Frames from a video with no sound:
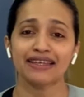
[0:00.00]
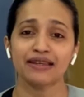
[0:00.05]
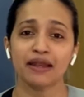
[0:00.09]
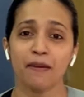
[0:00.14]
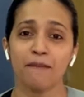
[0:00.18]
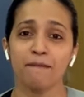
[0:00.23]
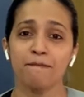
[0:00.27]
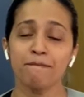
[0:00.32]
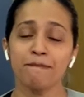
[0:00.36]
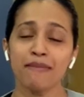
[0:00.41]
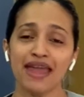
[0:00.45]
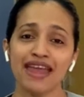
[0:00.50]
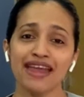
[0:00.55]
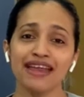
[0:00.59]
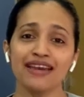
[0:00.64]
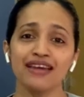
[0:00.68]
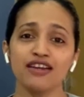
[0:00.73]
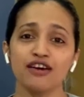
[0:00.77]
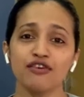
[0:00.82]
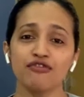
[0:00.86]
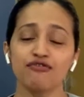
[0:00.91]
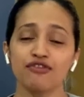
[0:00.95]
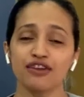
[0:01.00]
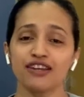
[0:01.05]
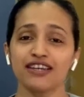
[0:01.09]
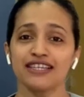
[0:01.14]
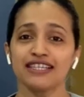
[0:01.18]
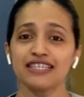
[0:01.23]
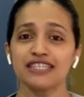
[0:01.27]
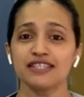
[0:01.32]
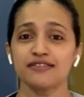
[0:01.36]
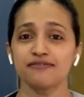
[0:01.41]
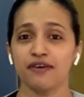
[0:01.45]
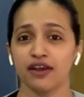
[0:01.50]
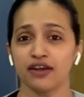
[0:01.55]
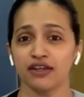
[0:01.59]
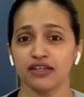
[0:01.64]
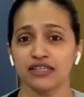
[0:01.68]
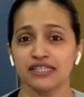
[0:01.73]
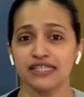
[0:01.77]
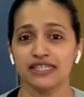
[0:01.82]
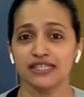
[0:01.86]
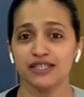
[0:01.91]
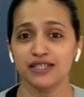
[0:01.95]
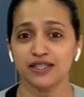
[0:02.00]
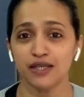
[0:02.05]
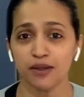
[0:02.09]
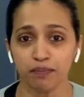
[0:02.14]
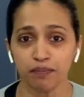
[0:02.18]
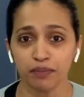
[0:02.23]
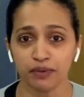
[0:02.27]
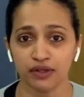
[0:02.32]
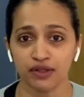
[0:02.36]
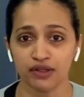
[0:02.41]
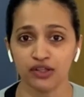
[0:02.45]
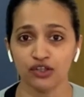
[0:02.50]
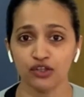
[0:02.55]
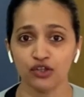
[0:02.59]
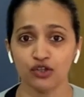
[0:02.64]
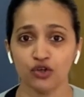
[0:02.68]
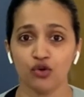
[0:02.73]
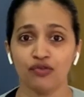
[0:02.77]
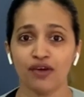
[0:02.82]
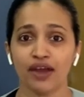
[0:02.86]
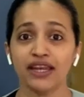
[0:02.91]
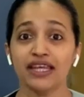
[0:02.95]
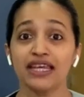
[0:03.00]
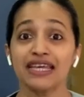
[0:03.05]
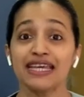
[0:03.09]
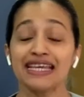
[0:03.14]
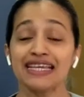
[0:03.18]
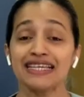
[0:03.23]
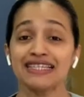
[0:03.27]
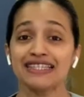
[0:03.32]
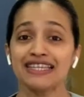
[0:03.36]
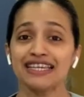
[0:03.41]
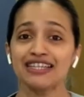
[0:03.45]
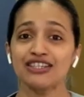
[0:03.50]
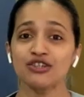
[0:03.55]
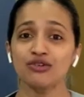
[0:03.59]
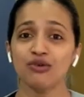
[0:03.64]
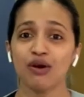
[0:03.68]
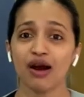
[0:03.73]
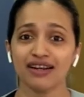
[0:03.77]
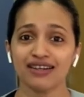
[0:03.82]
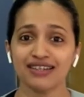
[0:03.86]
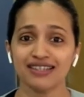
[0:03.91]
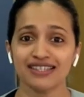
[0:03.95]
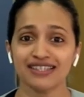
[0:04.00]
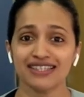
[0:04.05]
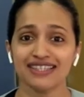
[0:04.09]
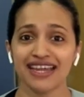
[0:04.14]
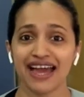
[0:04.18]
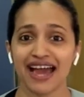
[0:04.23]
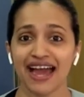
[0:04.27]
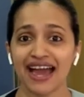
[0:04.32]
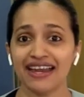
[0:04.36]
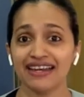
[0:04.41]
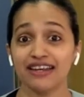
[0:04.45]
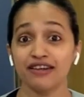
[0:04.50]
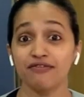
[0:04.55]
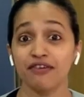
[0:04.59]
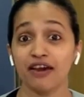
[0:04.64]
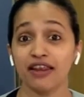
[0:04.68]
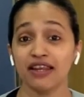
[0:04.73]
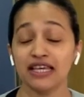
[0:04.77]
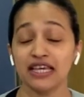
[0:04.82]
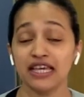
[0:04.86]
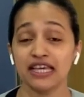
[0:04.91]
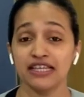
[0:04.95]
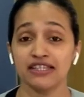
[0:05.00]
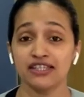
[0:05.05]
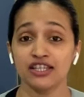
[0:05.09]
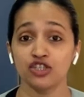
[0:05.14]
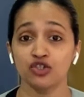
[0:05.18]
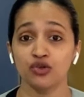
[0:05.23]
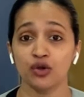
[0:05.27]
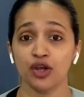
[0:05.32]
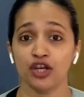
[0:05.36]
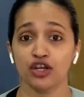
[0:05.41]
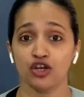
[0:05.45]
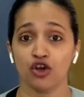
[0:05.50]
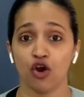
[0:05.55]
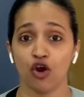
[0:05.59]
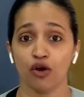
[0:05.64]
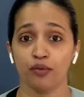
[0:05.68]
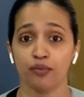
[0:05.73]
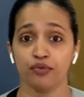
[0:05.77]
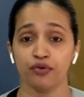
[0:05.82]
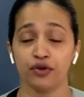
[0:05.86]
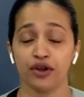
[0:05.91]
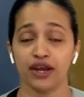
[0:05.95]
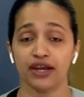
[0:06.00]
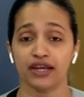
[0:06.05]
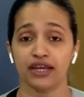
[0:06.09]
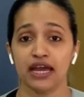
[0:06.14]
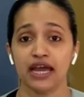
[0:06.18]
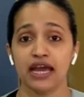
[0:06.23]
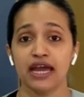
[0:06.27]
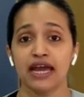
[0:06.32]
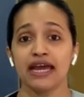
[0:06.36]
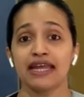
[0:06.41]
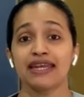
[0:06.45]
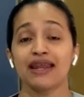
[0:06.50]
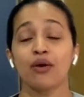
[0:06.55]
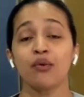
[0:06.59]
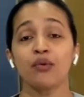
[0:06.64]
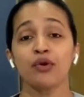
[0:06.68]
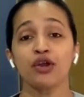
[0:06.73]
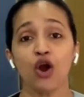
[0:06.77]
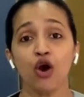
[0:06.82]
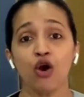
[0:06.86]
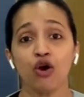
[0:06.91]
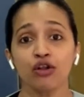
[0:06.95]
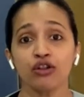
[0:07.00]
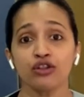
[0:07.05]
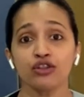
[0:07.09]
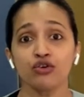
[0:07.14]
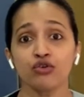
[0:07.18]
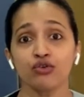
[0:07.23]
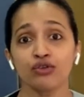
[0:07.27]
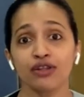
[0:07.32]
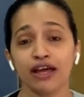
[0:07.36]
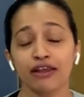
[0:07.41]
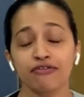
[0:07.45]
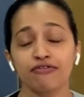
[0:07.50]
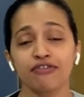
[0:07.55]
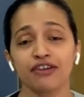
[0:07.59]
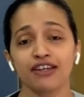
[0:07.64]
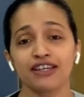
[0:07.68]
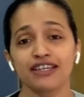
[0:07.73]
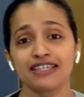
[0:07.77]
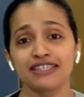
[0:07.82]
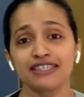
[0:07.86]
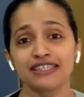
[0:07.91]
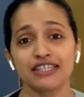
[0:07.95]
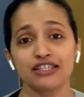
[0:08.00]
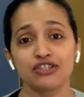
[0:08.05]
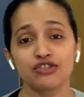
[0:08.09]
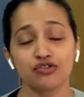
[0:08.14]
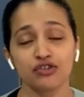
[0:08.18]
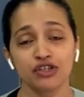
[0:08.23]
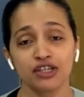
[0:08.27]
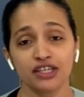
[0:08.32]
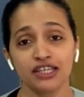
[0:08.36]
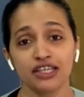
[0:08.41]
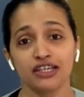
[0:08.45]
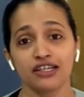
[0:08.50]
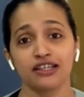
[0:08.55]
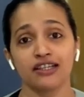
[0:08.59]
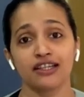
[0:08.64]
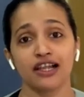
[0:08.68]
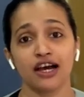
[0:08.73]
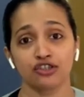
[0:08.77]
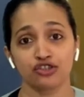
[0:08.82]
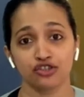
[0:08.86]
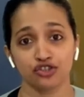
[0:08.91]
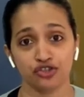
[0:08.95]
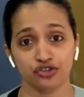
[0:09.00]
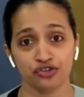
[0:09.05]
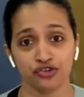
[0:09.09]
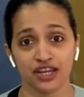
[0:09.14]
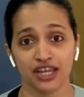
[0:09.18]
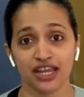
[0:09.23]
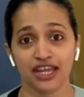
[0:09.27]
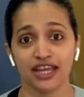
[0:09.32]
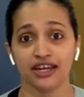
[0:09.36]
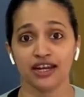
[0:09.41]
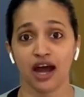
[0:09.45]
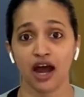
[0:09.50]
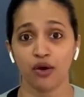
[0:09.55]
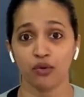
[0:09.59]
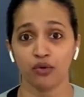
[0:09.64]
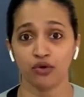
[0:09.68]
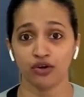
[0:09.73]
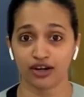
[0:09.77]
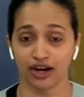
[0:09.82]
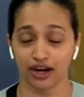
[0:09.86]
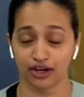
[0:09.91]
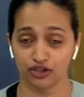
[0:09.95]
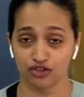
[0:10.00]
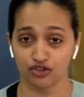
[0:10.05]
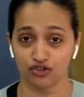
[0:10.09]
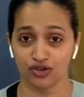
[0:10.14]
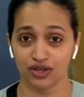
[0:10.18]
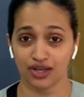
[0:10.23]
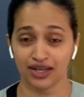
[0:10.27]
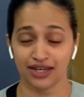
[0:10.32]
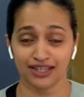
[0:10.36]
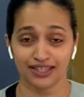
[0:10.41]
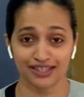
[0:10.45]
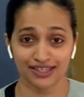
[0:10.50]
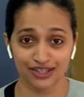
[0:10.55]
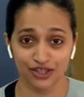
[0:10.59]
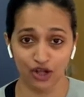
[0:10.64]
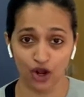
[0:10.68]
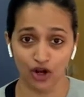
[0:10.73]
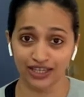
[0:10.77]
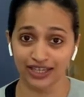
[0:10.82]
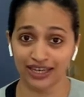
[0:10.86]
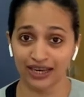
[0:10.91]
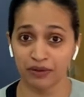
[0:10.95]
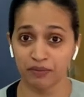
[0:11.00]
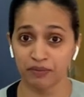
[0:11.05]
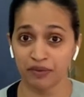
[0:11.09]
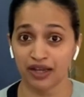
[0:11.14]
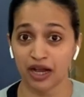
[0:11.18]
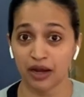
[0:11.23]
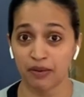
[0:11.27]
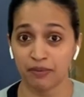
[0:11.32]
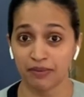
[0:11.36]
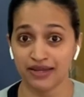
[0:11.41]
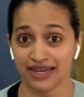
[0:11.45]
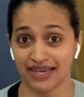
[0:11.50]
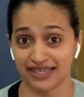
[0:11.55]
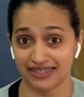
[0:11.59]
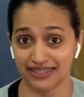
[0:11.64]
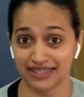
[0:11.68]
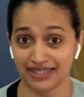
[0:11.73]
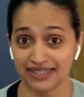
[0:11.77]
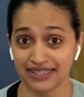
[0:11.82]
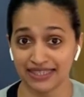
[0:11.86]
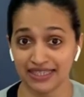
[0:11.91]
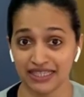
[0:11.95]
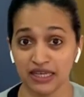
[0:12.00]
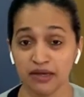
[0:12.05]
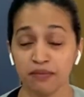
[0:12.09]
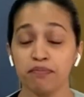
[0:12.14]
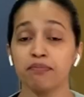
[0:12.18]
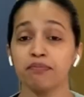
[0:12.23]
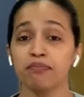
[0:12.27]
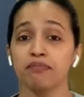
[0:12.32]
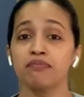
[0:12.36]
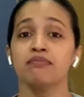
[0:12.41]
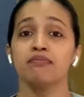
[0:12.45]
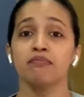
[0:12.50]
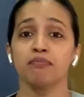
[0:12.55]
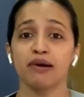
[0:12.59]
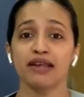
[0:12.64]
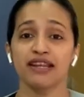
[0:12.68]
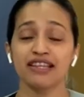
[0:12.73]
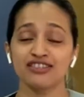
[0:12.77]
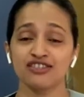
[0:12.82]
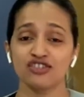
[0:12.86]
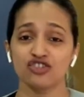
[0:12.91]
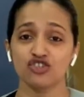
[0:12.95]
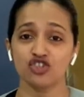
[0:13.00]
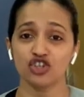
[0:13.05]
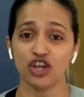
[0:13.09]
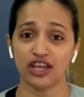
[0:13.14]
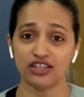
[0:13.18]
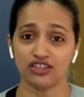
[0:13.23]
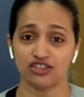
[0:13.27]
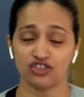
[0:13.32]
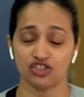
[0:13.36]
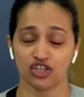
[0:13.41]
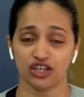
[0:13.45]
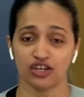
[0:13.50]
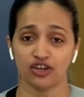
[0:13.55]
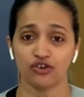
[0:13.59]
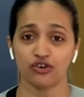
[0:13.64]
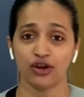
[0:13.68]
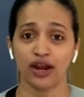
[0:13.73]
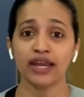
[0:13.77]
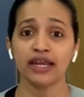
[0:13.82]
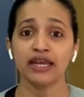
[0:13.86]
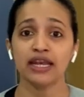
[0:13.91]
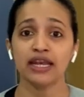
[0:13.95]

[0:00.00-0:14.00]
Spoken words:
made fitness very simple, very easy to understand and very easy to incorporate. Now we all know that fitness is really a luxury in our country and it's not yet become a necessity, but it's changing, right?